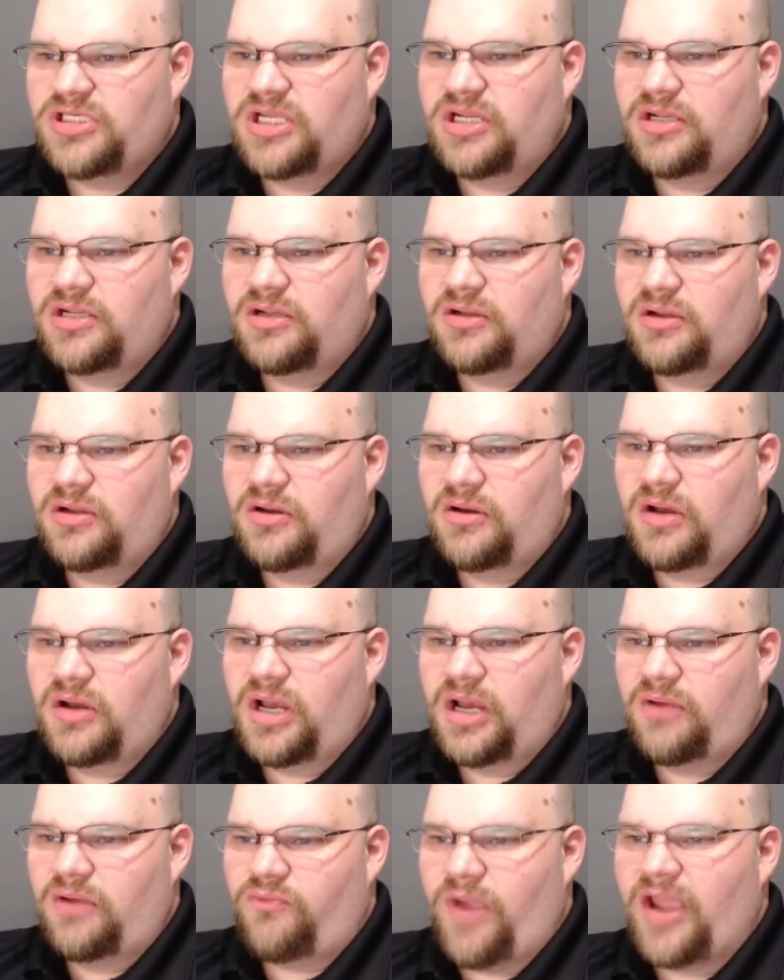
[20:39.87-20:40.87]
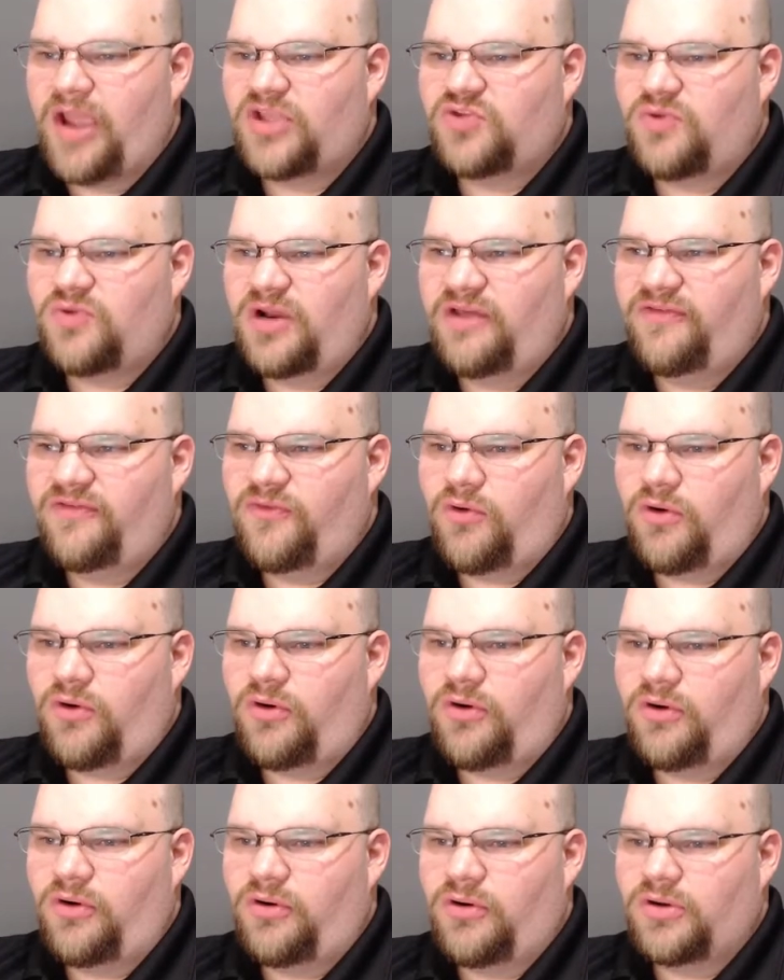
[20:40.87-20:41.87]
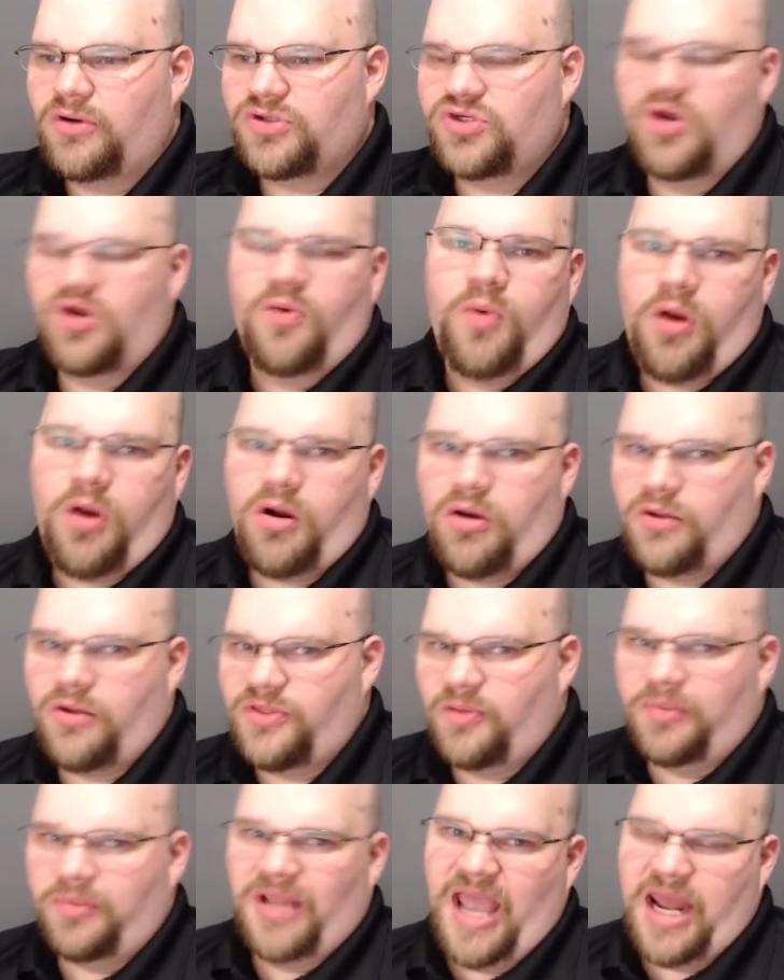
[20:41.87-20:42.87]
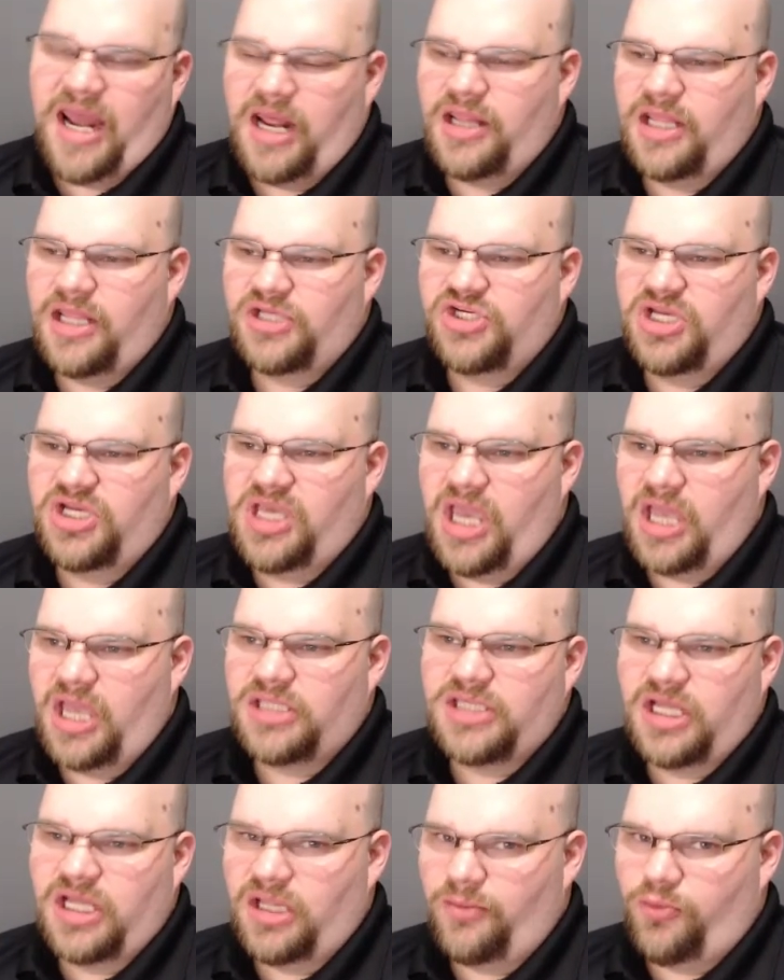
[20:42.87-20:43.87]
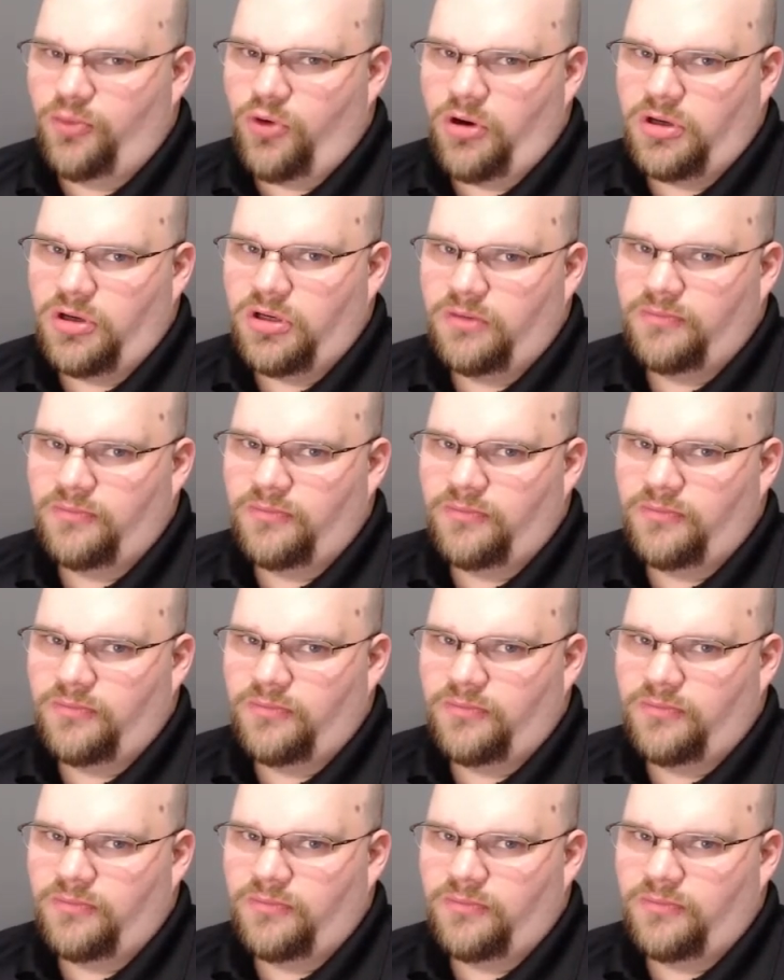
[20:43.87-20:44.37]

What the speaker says: And rank 24, there's nowhere on the planet that she can't teleport.